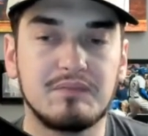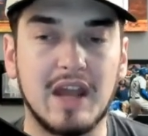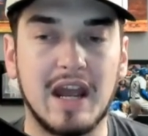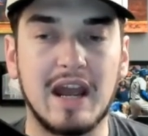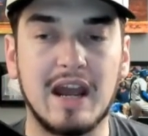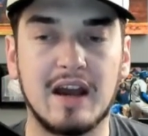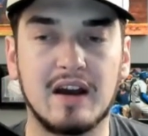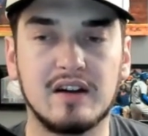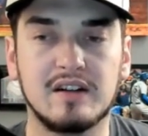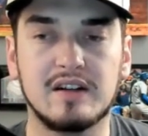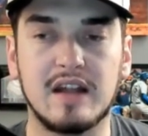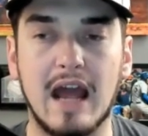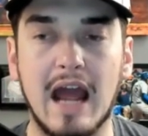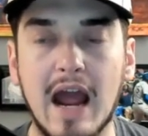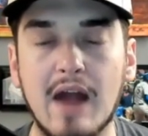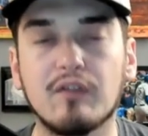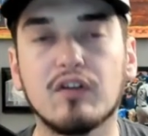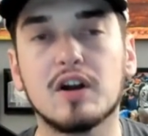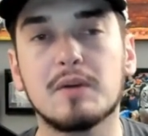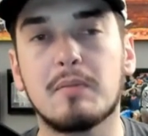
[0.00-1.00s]
And
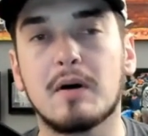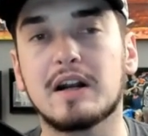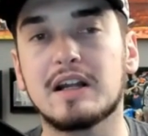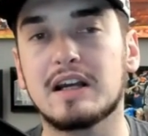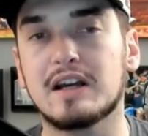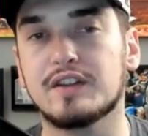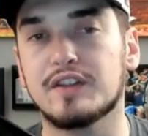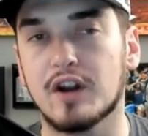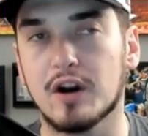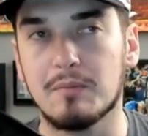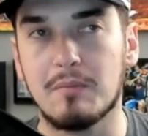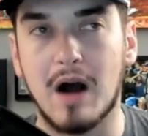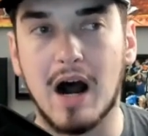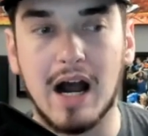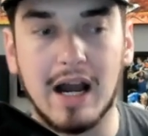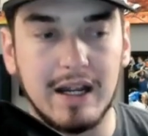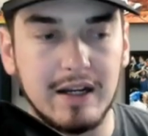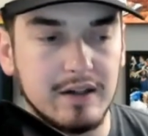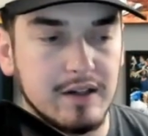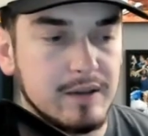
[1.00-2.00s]
everybody in their
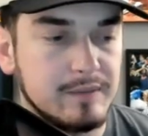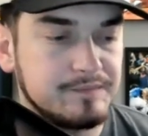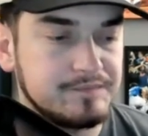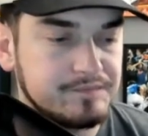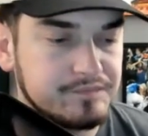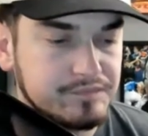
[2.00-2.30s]
mind